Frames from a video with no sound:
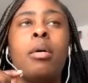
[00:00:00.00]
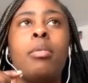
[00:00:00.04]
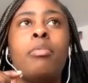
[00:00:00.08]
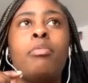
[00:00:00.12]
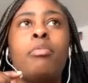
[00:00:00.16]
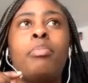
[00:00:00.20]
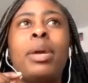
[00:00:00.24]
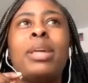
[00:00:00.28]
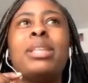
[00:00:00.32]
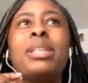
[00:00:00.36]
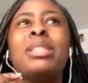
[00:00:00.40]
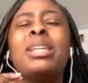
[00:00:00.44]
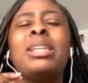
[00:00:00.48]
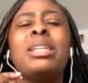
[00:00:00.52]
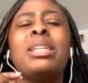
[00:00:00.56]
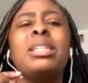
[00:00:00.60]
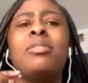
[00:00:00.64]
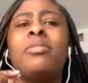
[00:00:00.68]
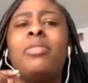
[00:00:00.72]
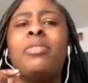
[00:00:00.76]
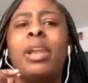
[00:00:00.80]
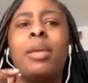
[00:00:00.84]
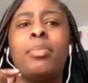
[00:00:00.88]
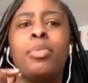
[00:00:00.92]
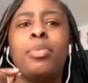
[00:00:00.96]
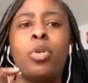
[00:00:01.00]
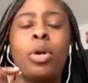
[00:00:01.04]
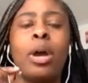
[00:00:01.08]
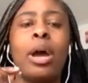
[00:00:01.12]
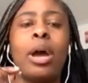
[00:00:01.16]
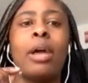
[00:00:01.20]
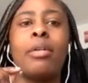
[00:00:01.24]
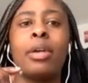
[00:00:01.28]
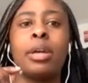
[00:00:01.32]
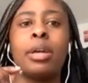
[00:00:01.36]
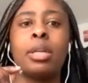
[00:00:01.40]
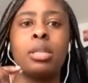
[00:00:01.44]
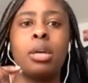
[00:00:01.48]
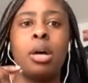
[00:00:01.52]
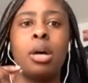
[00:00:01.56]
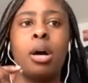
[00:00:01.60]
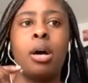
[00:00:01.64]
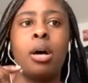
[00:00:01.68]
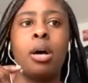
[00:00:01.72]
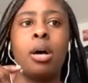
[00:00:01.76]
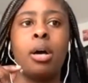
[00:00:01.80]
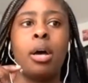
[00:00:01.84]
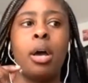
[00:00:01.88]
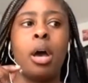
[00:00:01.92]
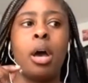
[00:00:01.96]
basically develop your
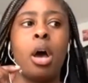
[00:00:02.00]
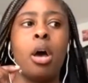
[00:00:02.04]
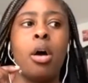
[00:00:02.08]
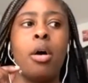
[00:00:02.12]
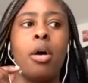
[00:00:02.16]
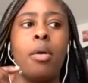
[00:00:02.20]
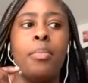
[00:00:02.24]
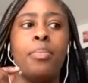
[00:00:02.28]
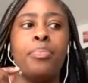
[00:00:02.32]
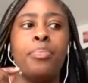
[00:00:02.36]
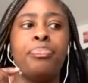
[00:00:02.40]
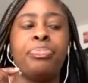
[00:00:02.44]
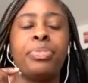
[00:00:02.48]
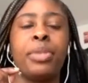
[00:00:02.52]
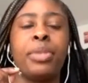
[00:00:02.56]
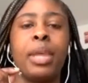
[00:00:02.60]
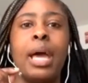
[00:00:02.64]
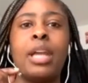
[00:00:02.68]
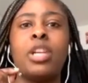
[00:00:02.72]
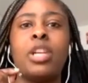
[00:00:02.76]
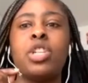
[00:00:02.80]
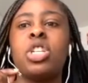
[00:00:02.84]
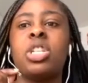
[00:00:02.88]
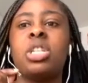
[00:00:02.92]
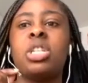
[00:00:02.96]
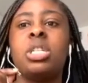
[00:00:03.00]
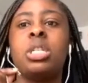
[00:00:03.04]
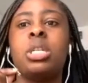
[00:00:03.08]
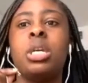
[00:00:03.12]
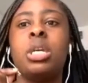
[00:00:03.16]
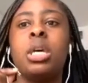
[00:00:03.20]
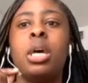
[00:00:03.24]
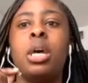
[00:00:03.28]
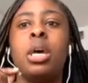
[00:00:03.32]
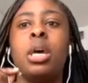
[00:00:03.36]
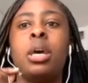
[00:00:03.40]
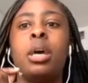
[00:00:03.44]
character, and just